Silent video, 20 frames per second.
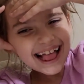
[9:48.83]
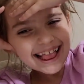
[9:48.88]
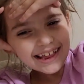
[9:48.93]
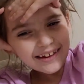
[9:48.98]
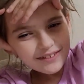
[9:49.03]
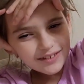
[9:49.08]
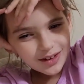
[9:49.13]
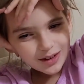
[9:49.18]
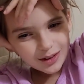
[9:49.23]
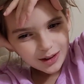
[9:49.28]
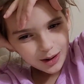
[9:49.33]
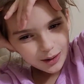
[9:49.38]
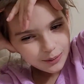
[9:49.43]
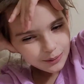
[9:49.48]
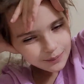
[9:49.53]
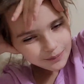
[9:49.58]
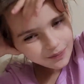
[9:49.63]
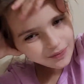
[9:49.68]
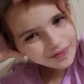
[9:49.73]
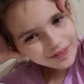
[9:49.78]
I love you too.
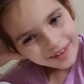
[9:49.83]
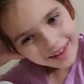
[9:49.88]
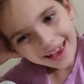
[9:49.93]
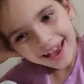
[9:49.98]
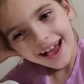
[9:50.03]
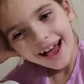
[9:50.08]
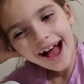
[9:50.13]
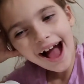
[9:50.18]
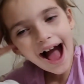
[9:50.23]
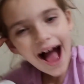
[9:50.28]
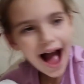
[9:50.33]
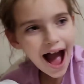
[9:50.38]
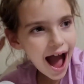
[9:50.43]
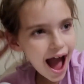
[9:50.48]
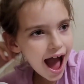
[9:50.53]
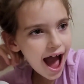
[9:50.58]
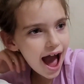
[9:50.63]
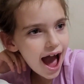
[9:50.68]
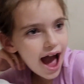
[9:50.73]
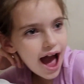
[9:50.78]

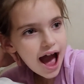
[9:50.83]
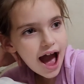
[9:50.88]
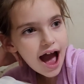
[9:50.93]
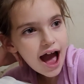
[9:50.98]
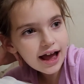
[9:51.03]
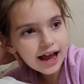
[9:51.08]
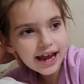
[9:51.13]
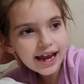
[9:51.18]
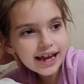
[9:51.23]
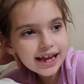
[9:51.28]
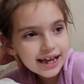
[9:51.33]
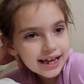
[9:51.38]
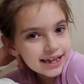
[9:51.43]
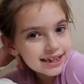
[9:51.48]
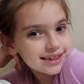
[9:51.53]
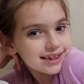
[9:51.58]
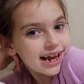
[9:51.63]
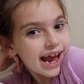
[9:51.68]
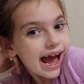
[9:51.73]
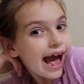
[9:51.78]

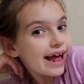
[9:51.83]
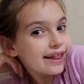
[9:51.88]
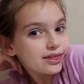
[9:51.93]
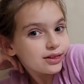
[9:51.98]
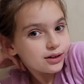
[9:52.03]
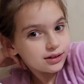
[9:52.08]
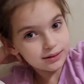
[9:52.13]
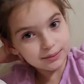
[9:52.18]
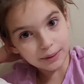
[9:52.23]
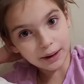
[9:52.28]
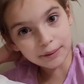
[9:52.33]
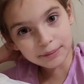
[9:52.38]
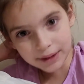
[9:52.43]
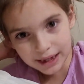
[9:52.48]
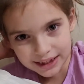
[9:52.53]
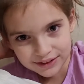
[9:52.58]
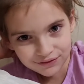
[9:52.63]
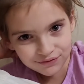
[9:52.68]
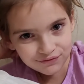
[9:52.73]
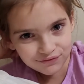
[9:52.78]
And yeah, those are my
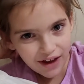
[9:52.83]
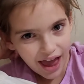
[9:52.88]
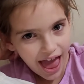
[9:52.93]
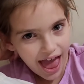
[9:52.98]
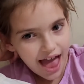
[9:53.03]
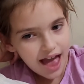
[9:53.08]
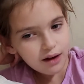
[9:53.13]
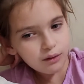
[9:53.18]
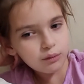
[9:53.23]
best friends.